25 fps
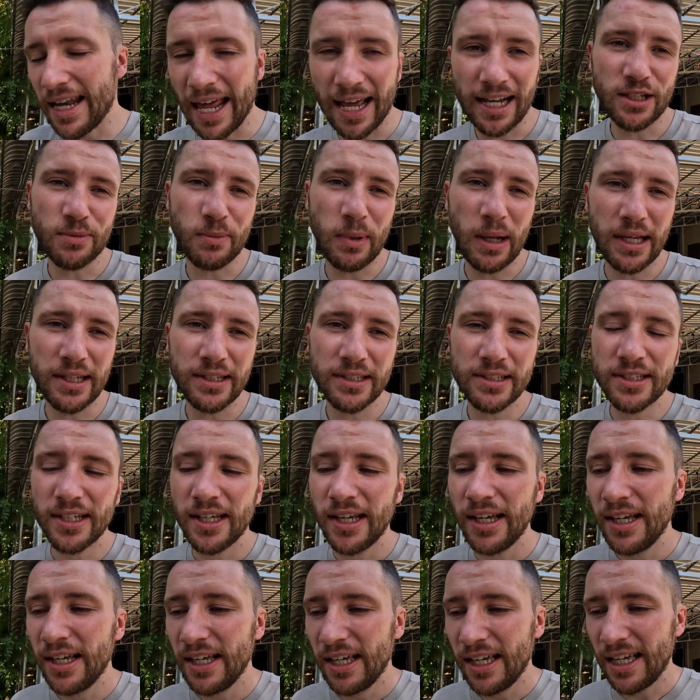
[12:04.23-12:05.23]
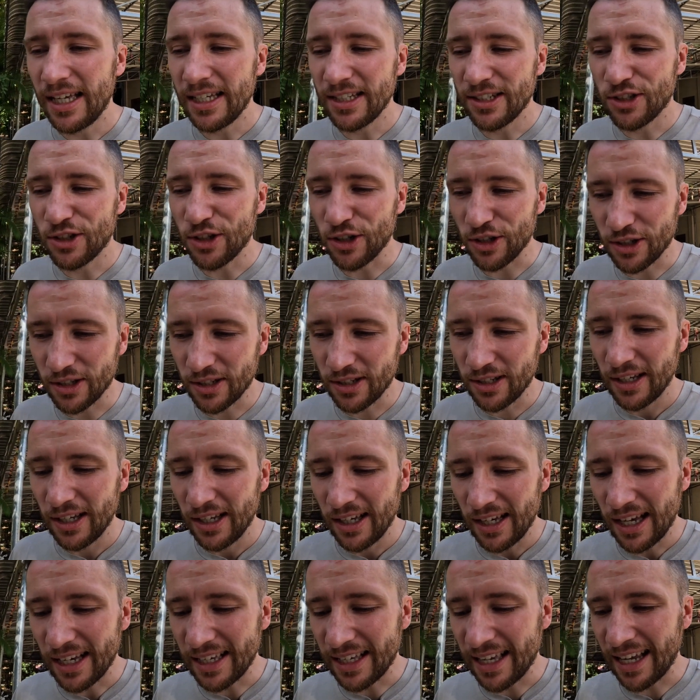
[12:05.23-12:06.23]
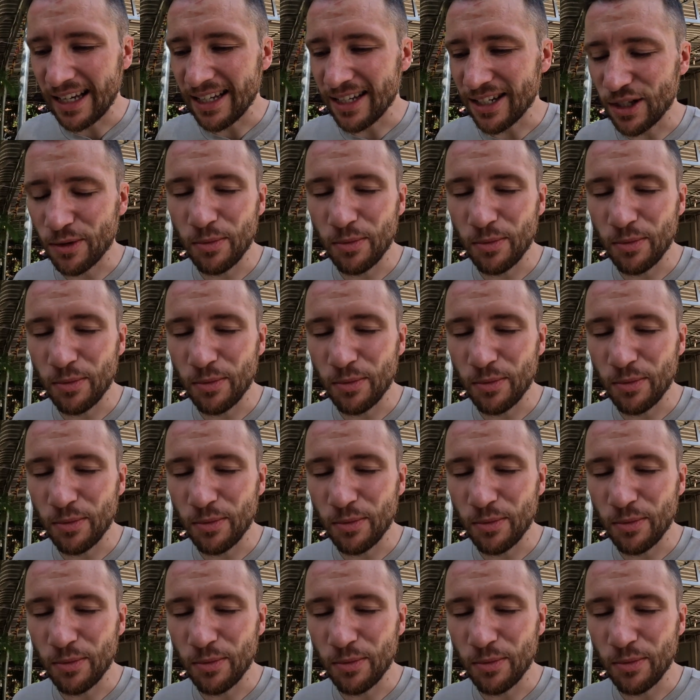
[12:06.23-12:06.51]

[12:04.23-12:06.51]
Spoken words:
next place. It's just, again,